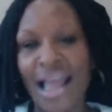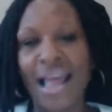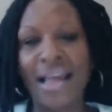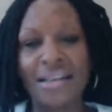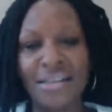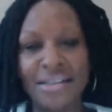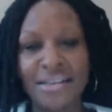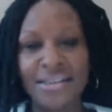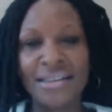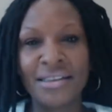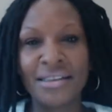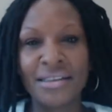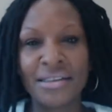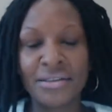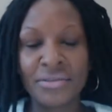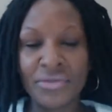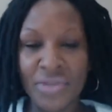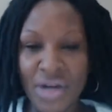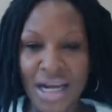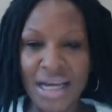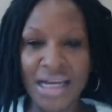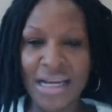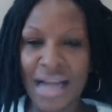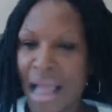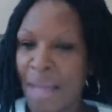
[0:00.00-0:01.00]
that,
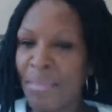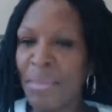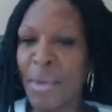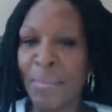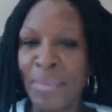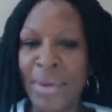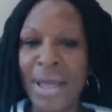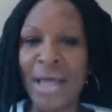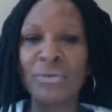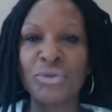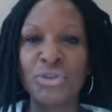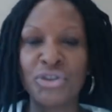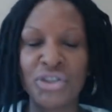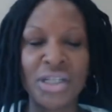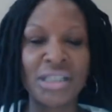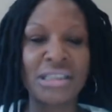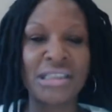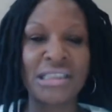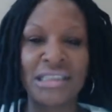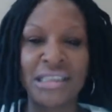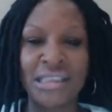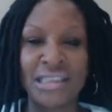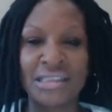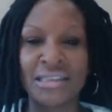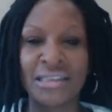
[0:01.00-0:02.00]
right? I'm about
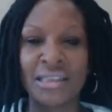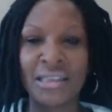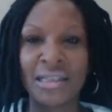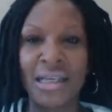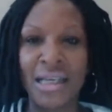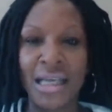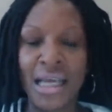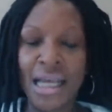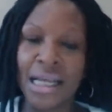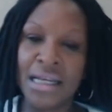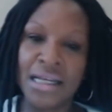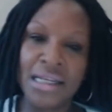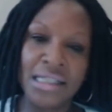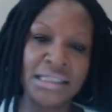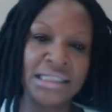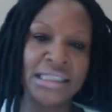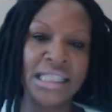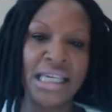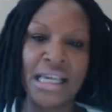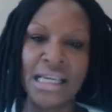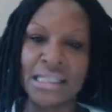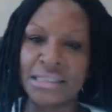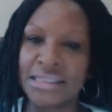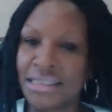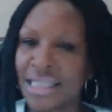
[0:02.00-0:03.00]
justice. And
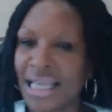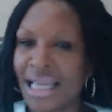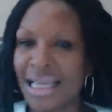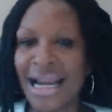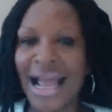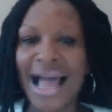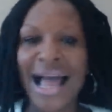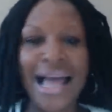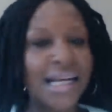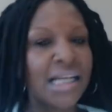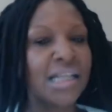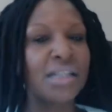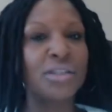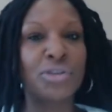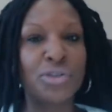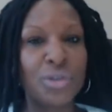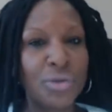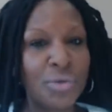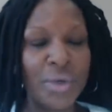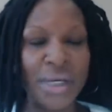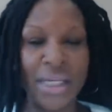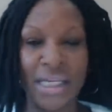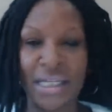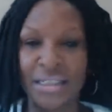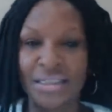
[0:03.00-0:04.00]
this kid said, I didn't
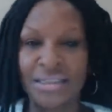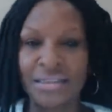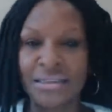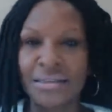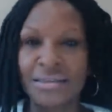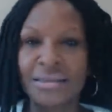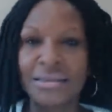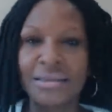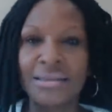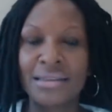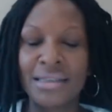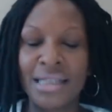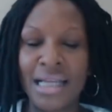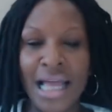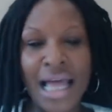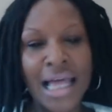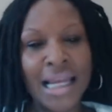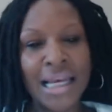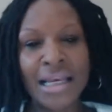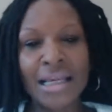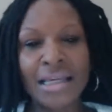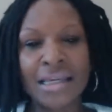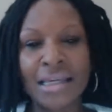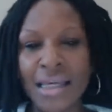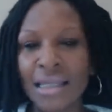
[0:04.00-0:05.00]
do it.
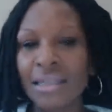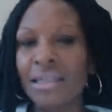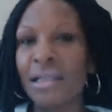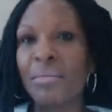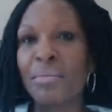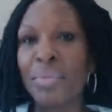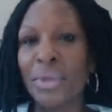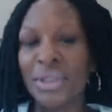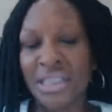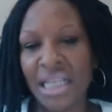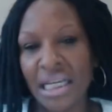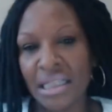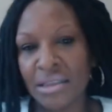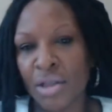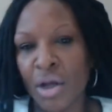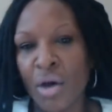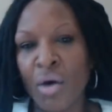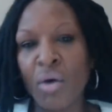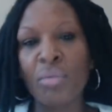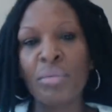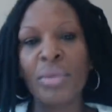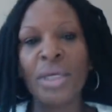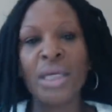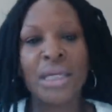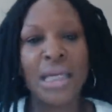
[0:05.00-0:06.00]
I didn't kill him, but they
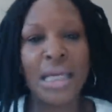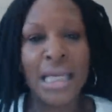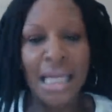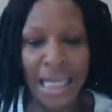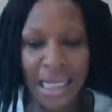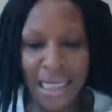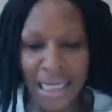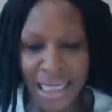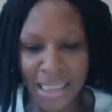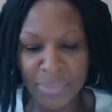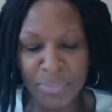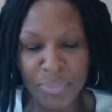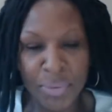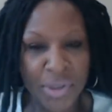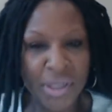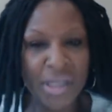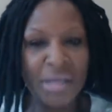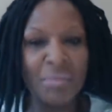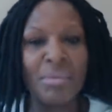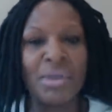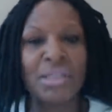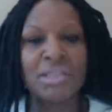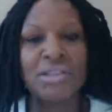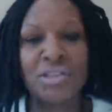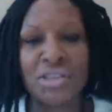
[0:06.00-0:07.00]
told me, and I
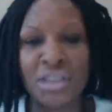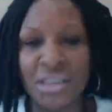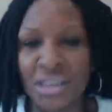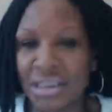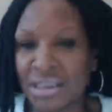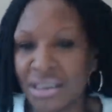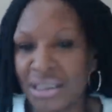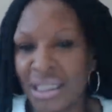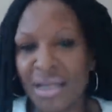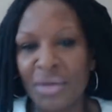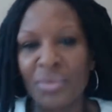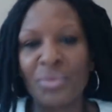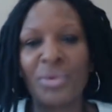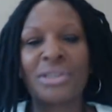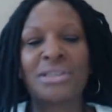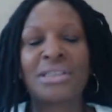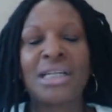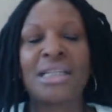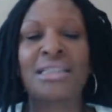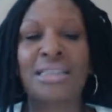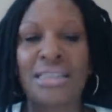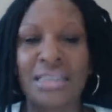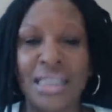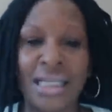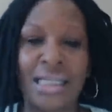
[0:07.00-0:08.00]
pretty much just did
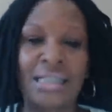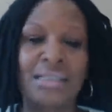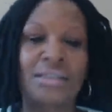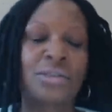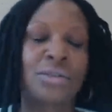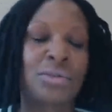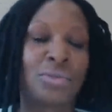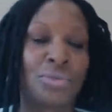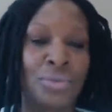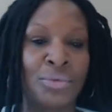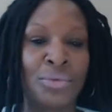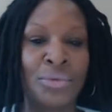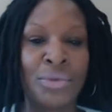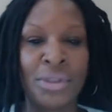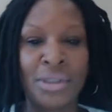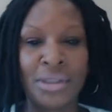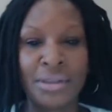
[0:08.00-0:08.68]
what they said do.